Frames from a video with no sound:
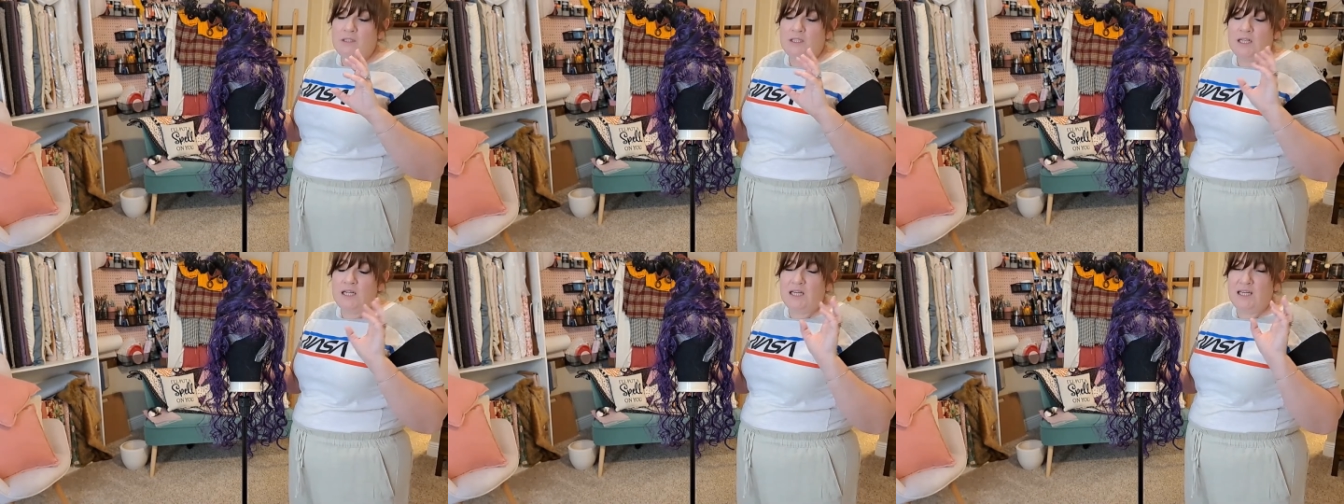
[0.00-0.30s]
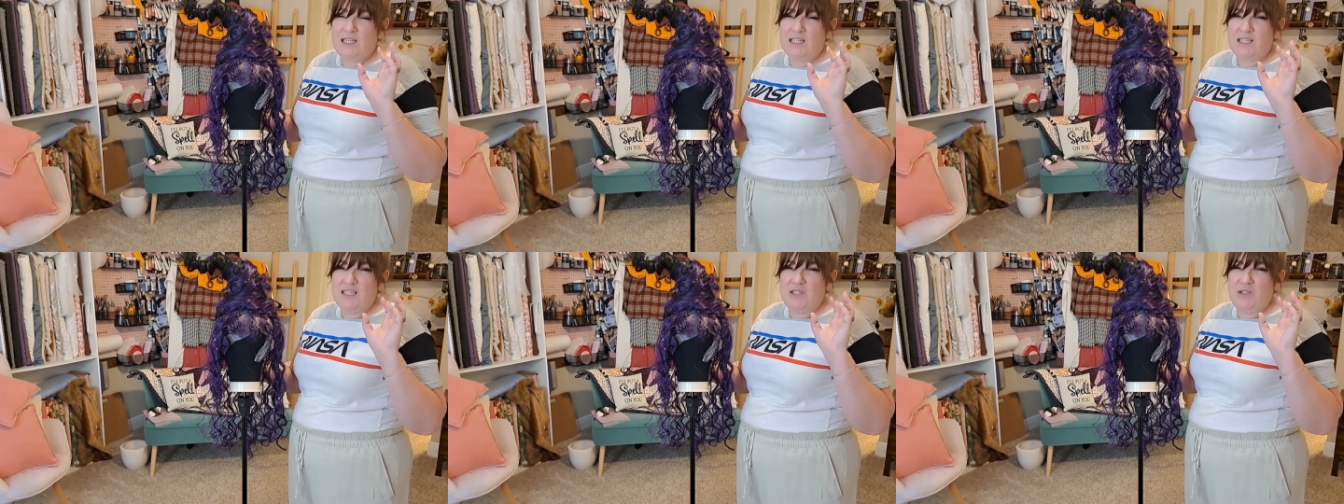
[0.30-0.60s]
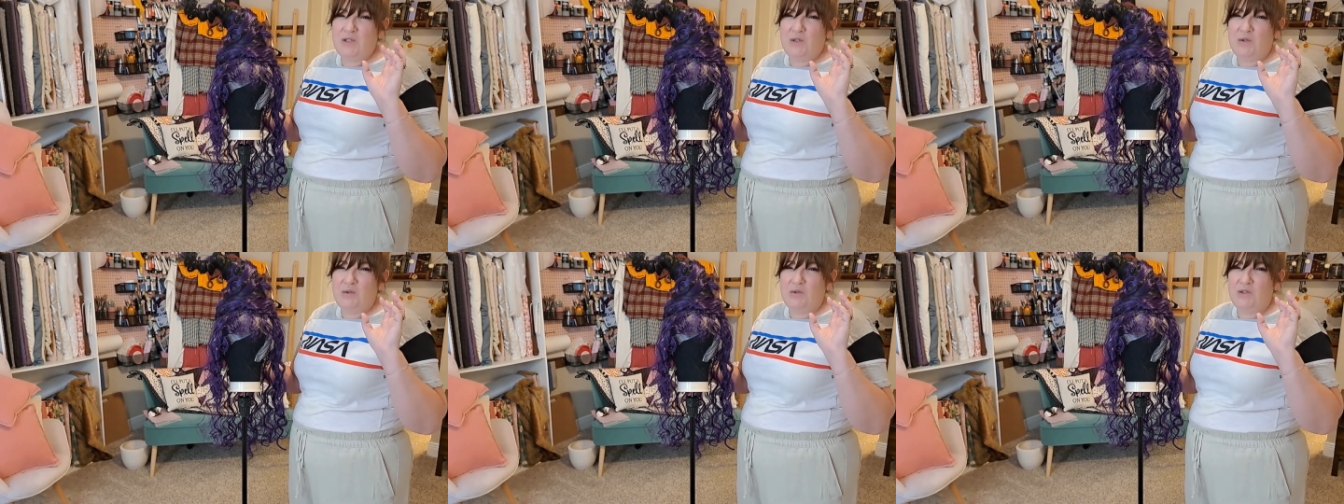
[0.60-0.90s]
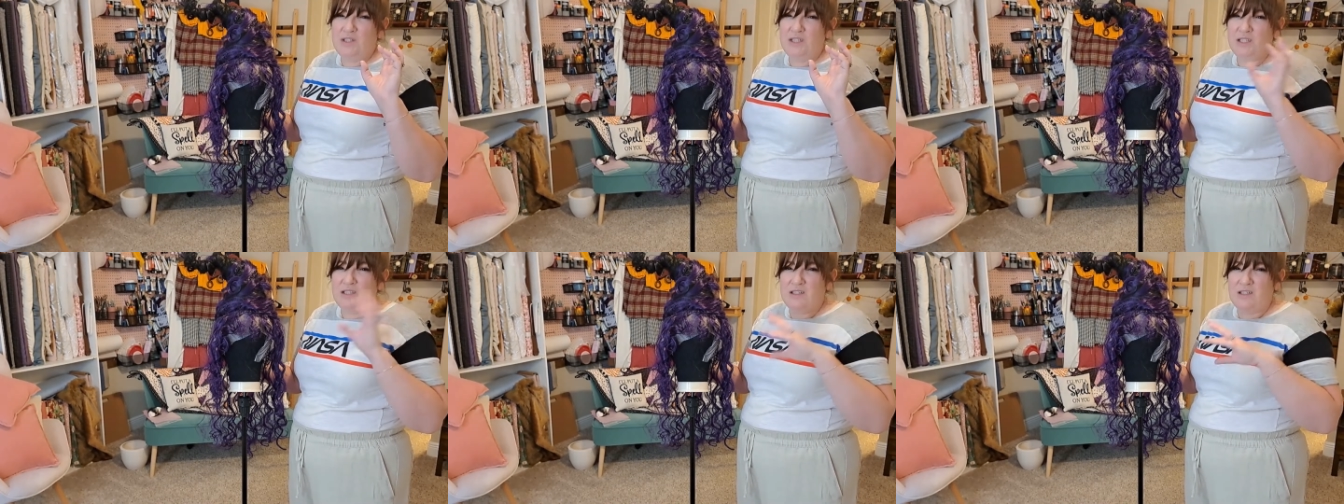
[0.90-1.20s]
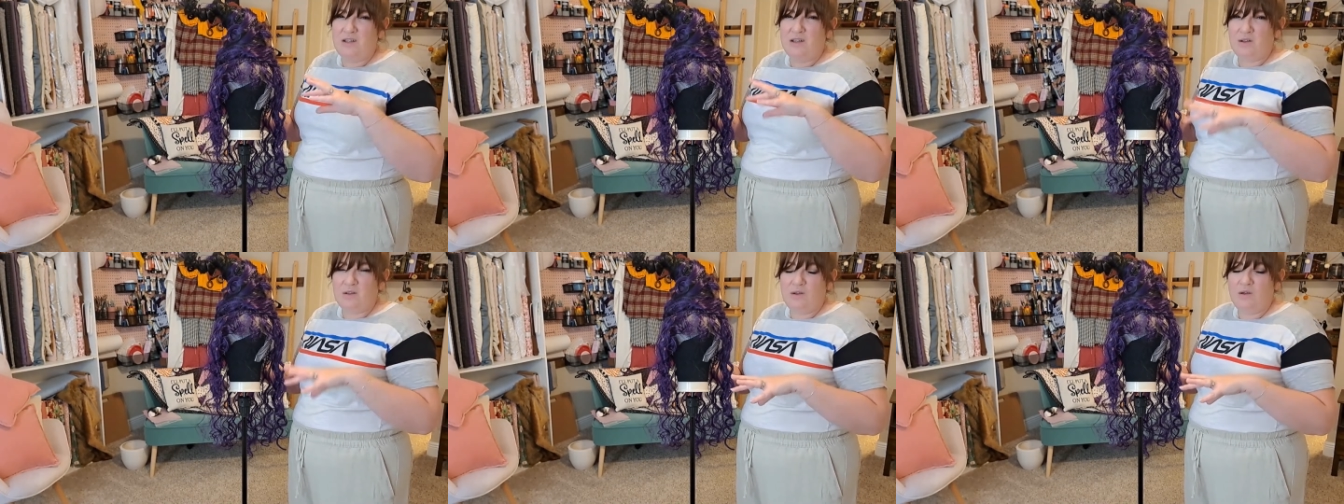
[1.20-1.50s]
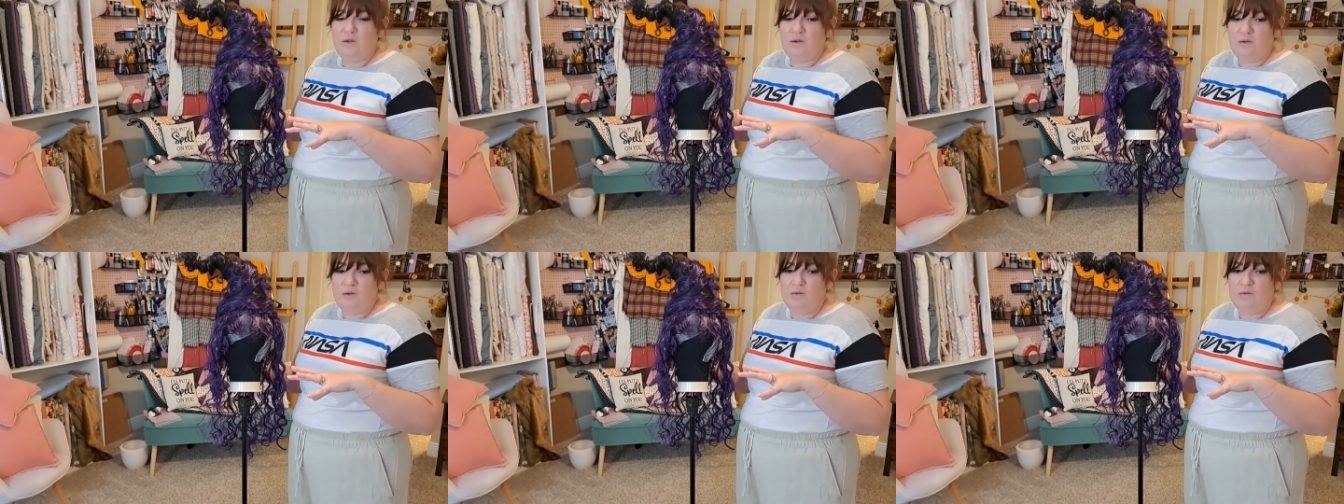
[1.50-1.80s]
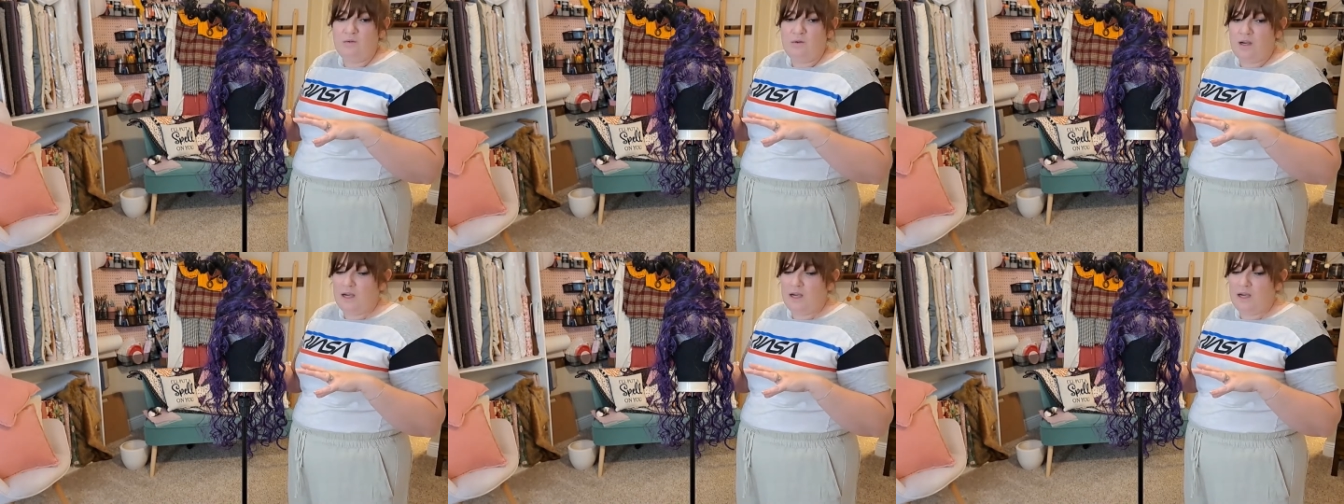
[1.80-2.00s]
get it to stick to the glue